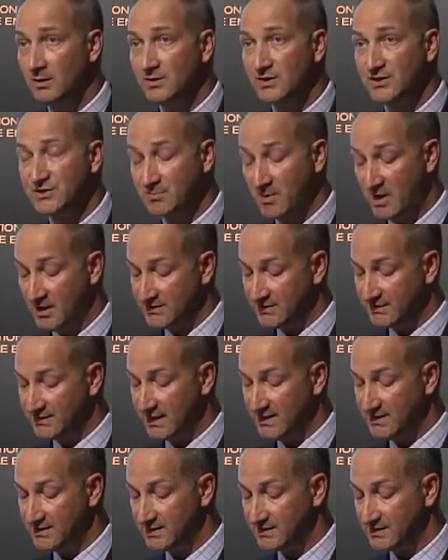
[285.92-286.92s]
The Sparta
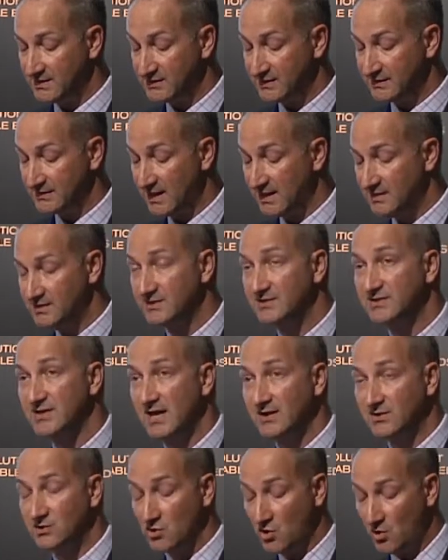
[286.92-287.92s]
data set